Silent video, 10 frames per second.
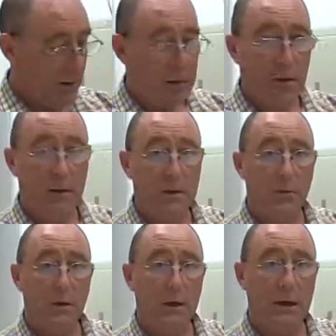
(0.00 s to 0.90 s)
now I think
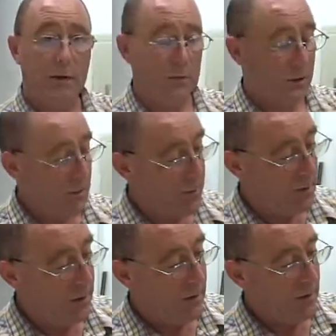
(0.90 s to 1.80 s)
we're going to have to come in
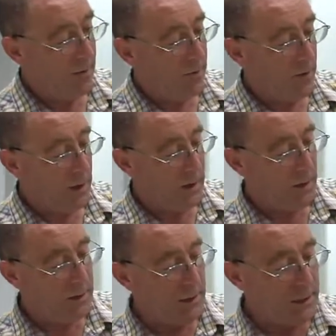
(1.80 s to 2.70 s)
very
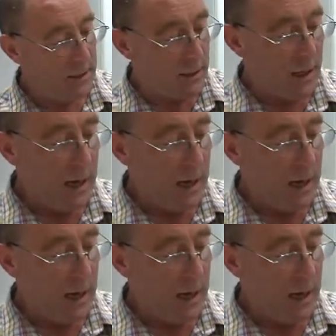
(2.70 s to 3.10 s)
close. This is a